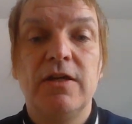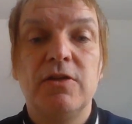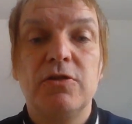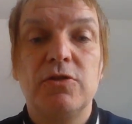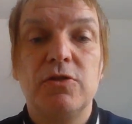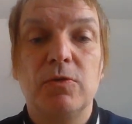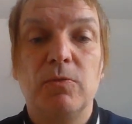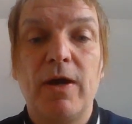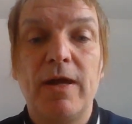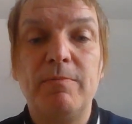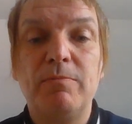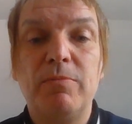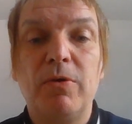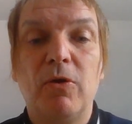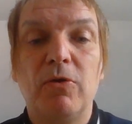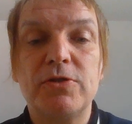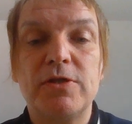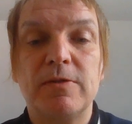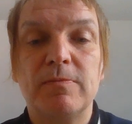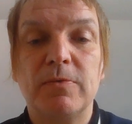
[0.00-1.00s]
So when
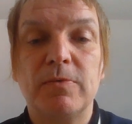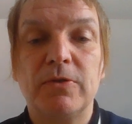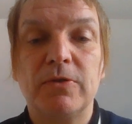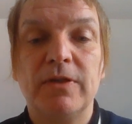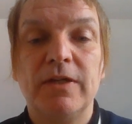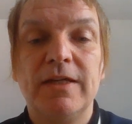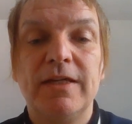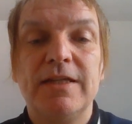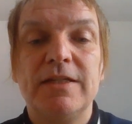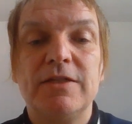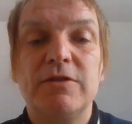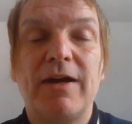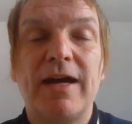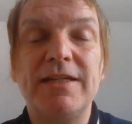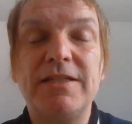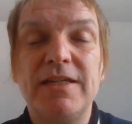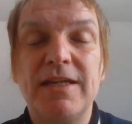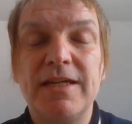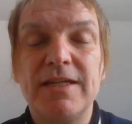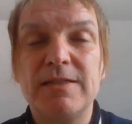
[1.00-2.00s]
possible, try
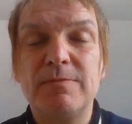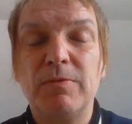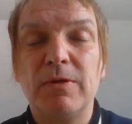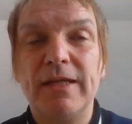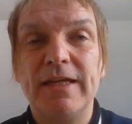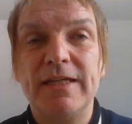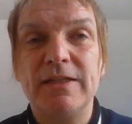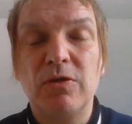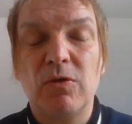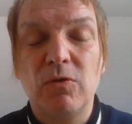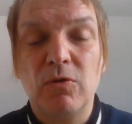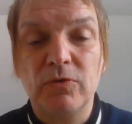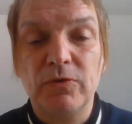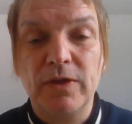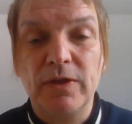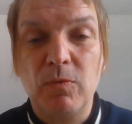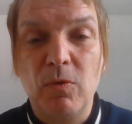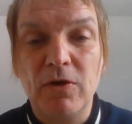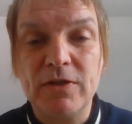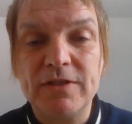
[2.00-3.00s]
to explain not
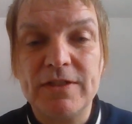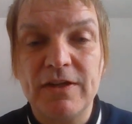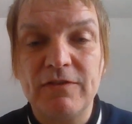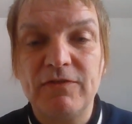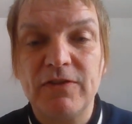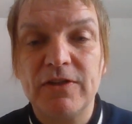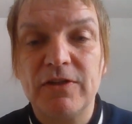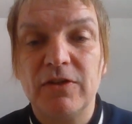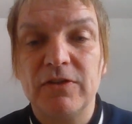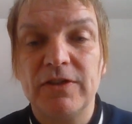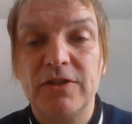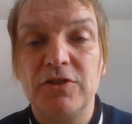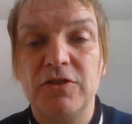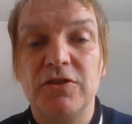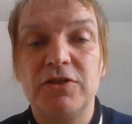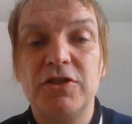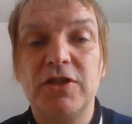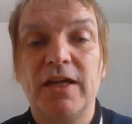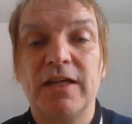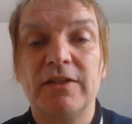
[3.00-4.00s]
only what difficulties
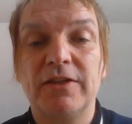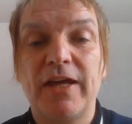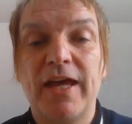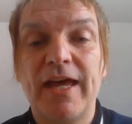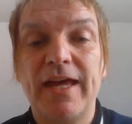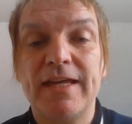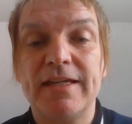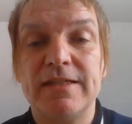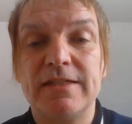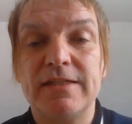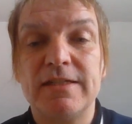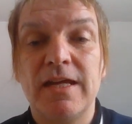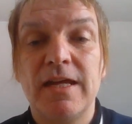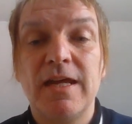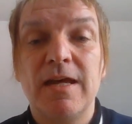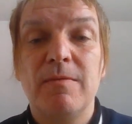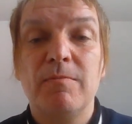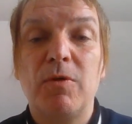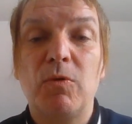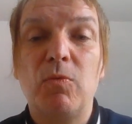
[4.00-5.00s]
your child has,
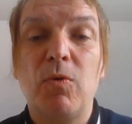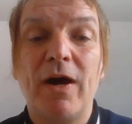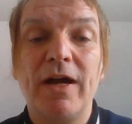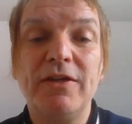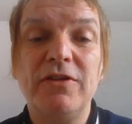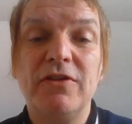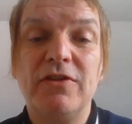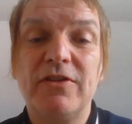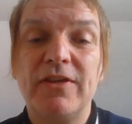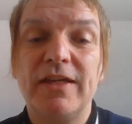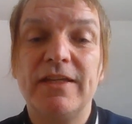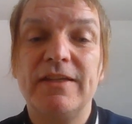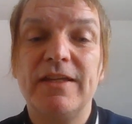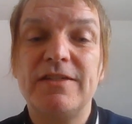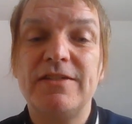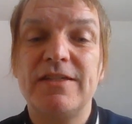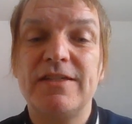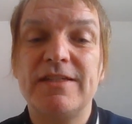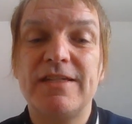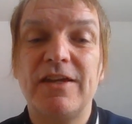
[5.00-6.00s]
but why you think
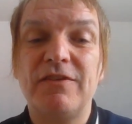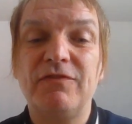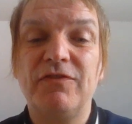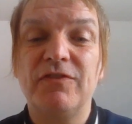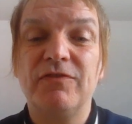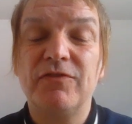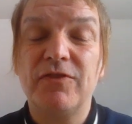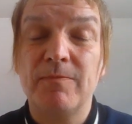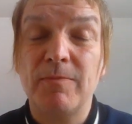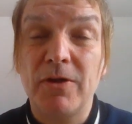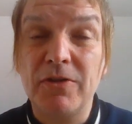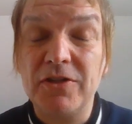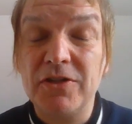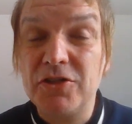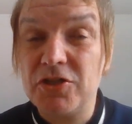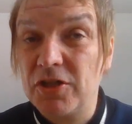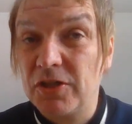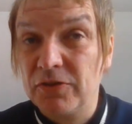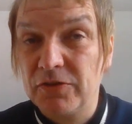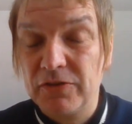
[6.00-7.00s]
this is different from other
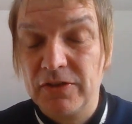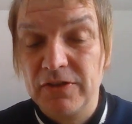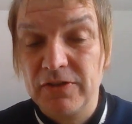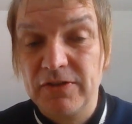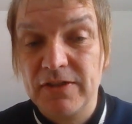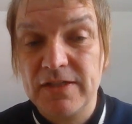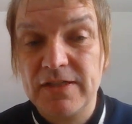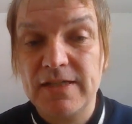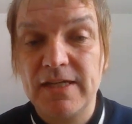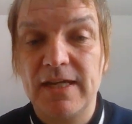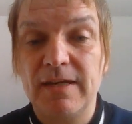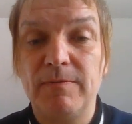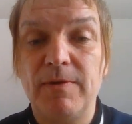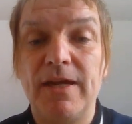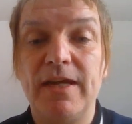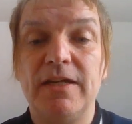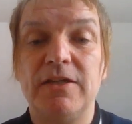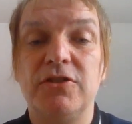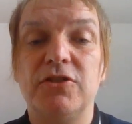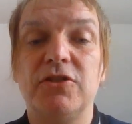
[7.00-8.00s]
children of the same
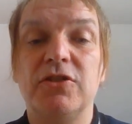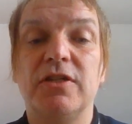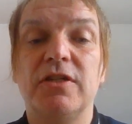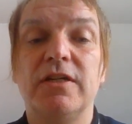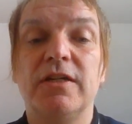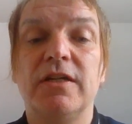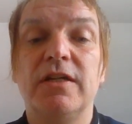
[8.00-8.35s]
age.